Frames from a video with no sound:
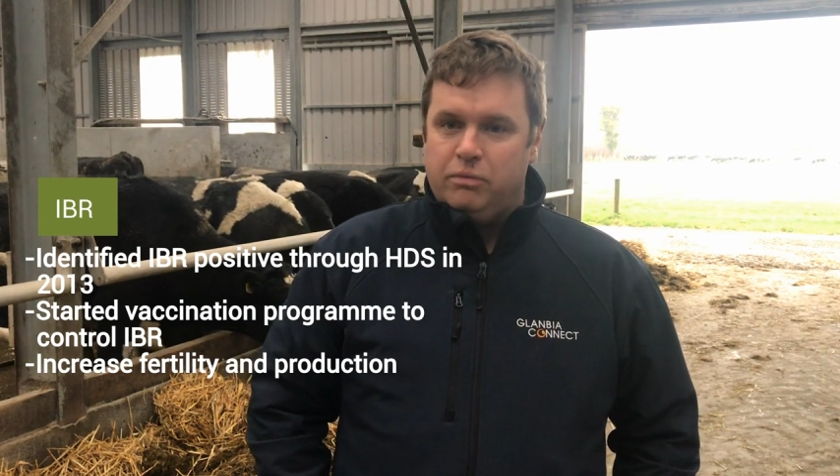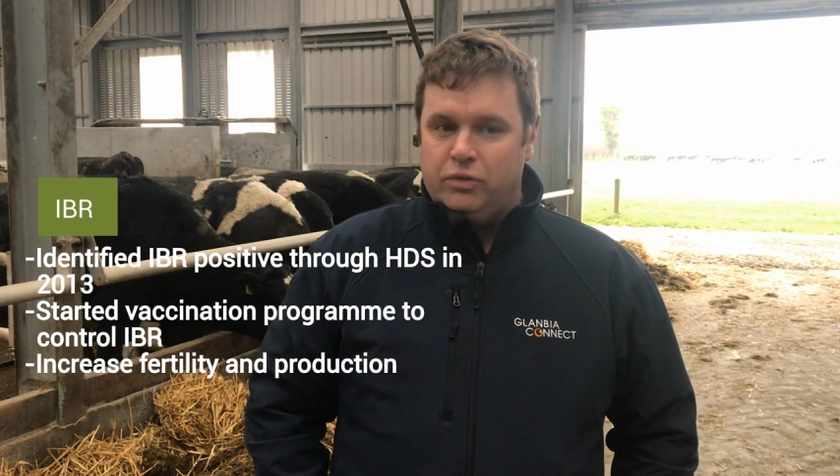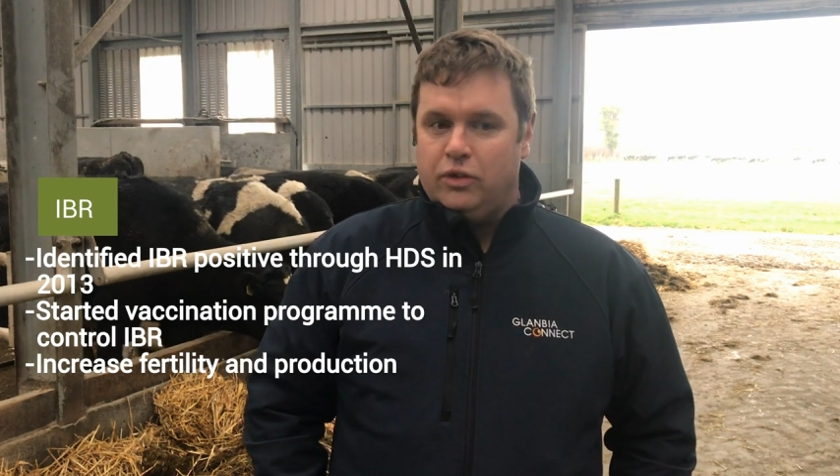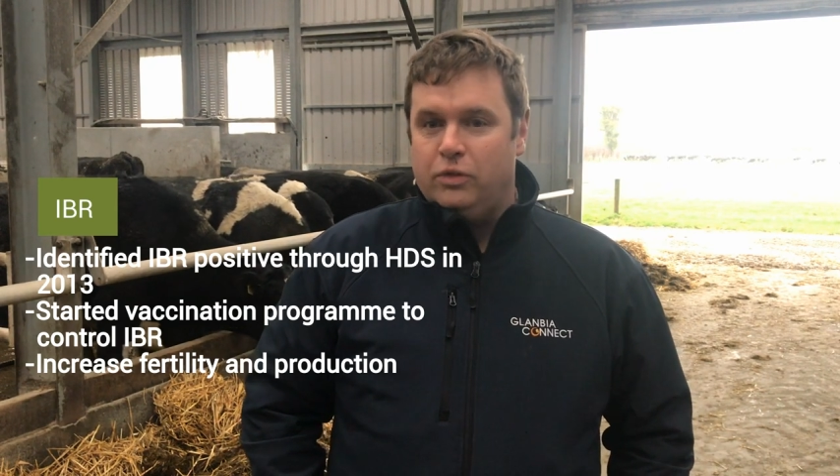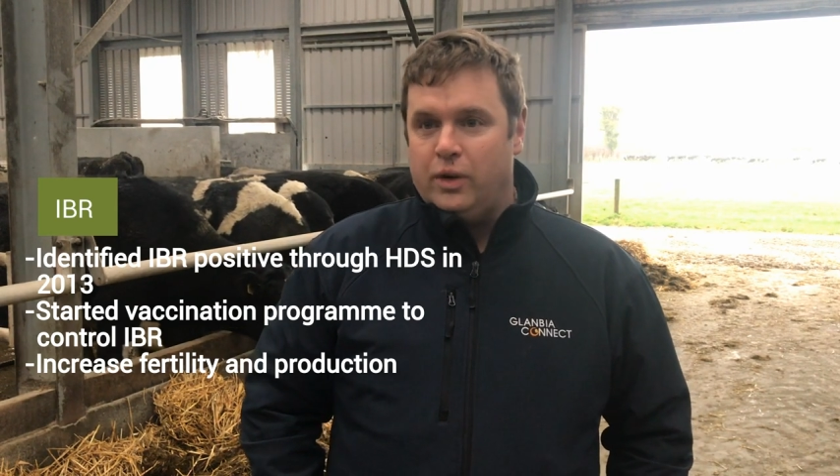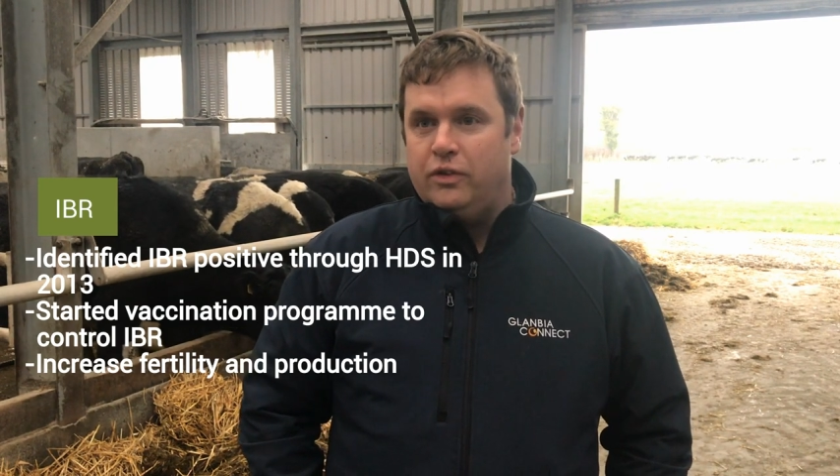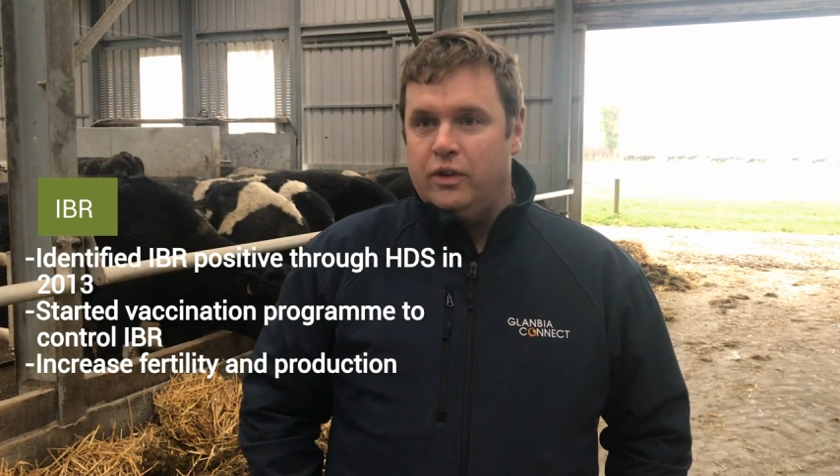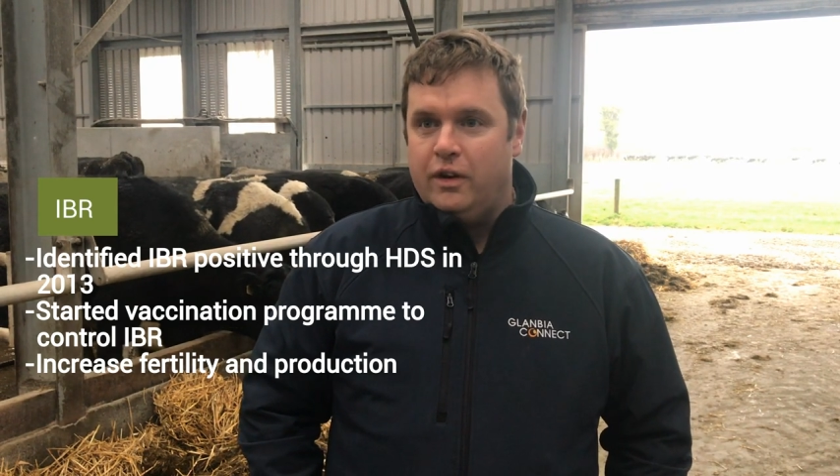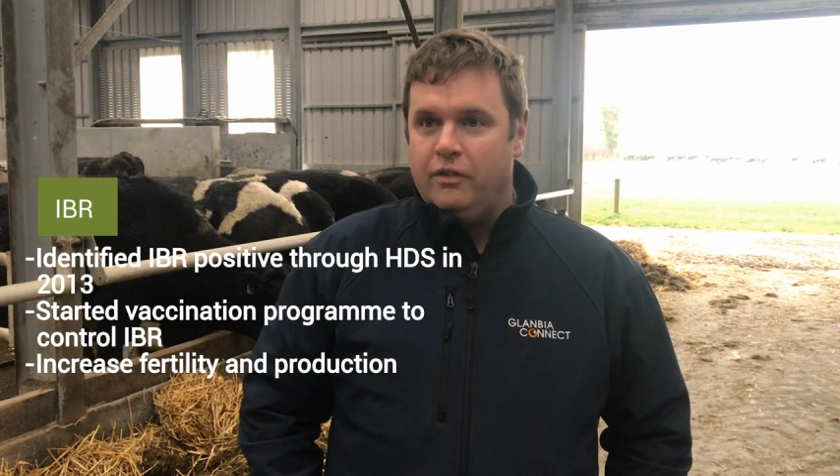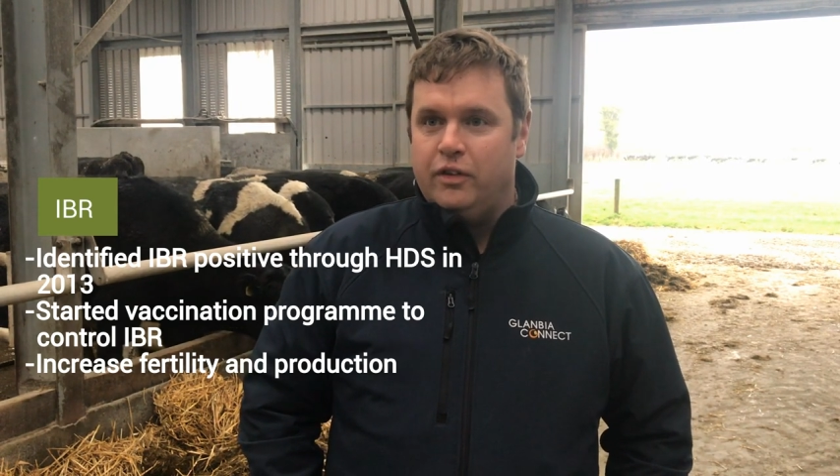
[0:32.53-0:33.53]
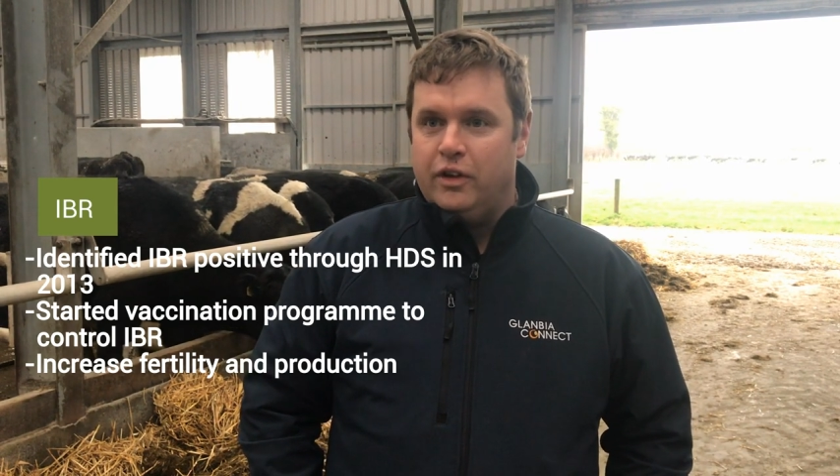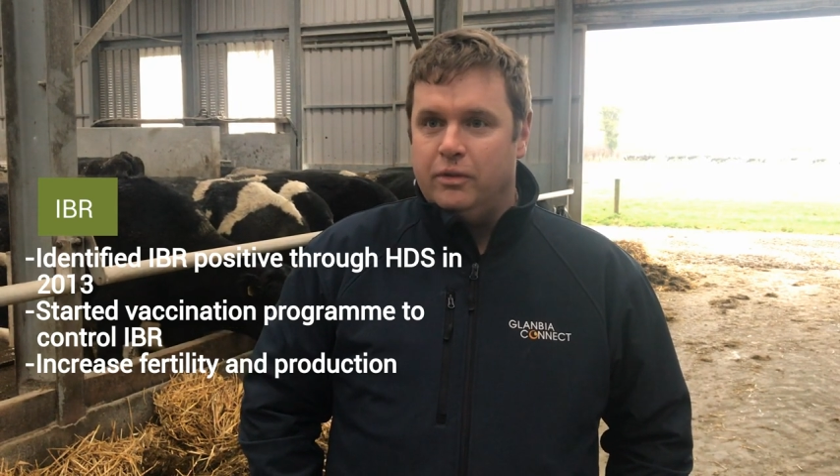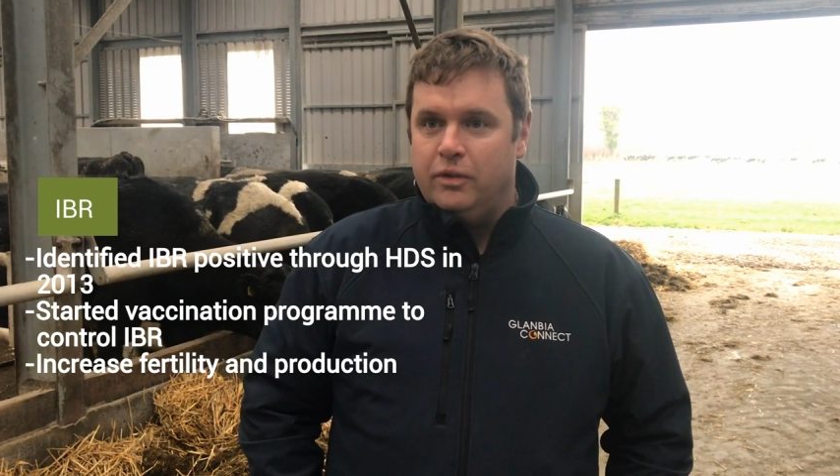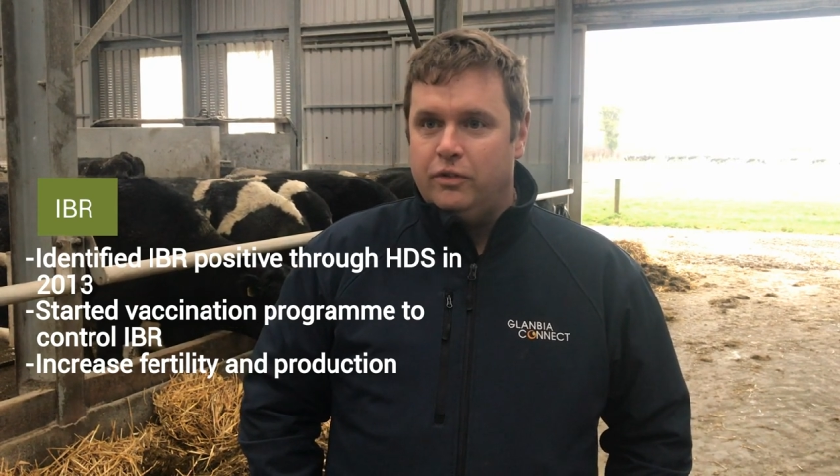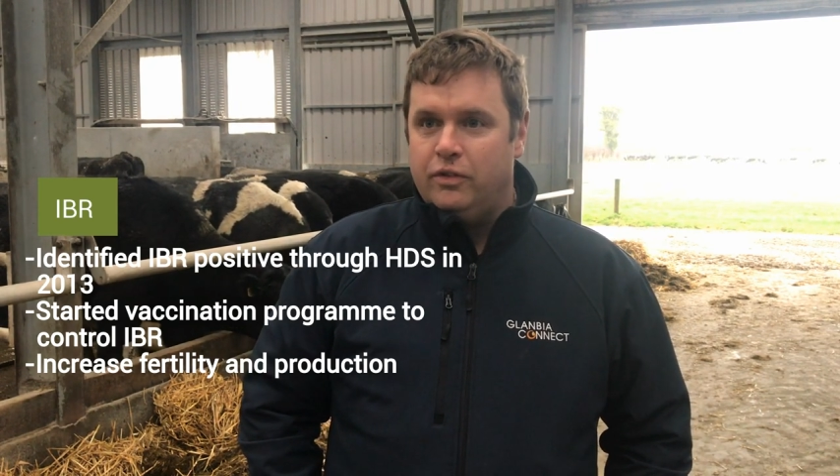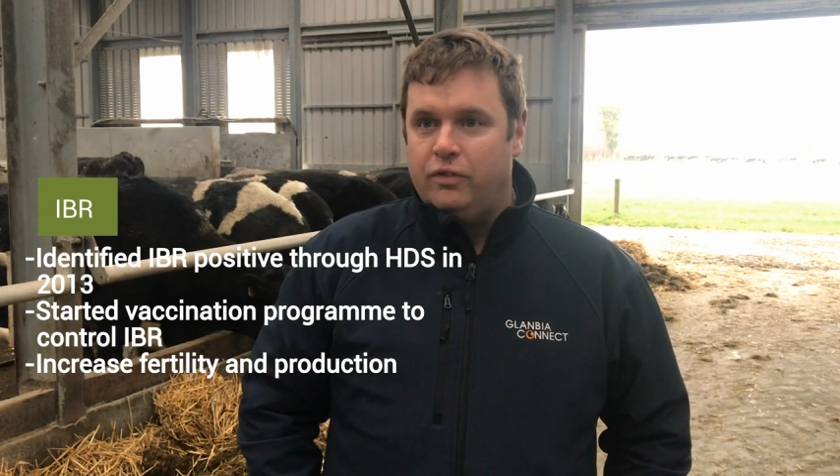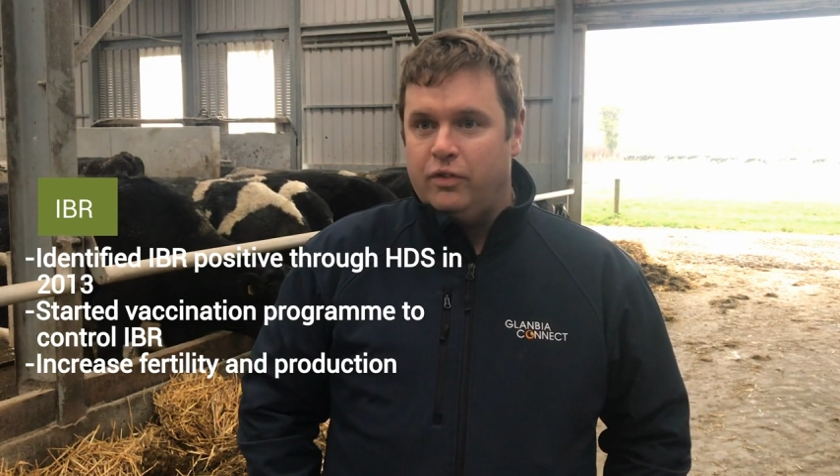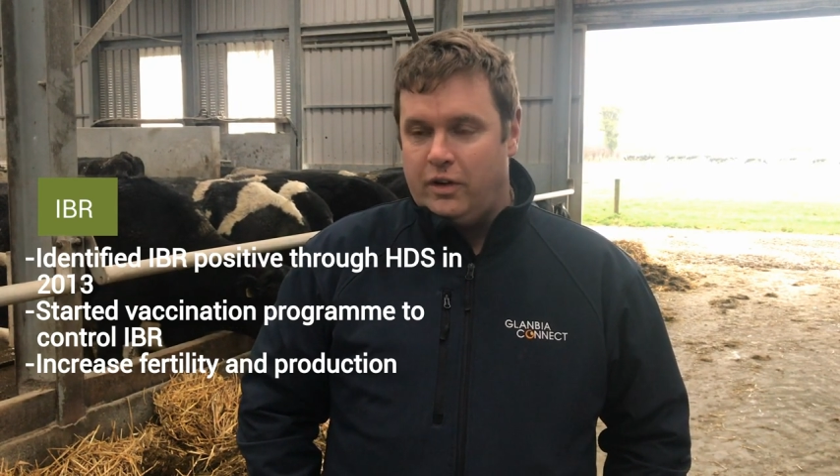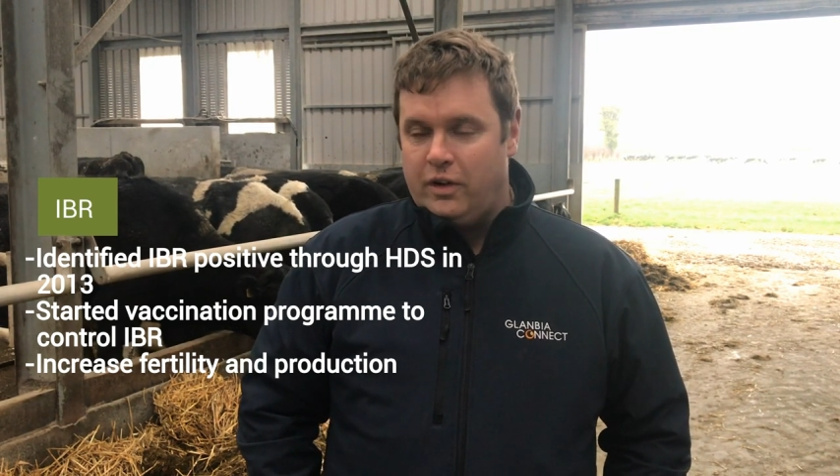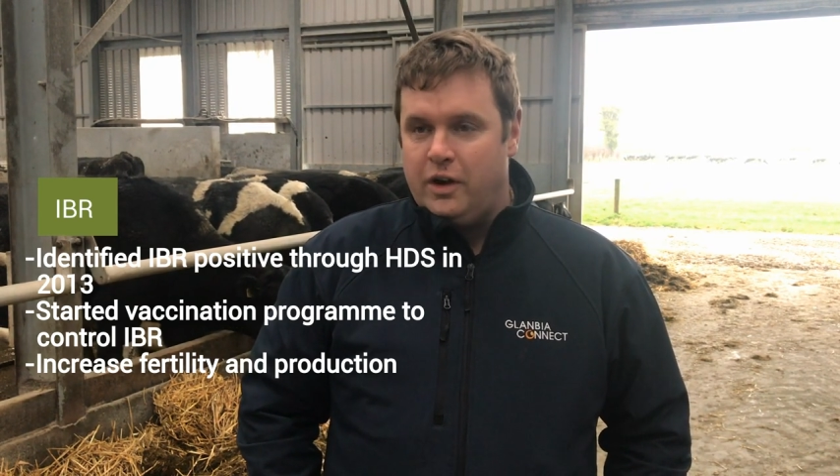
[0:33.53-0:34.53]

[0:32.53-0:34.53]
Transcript: so twice a year, every six months for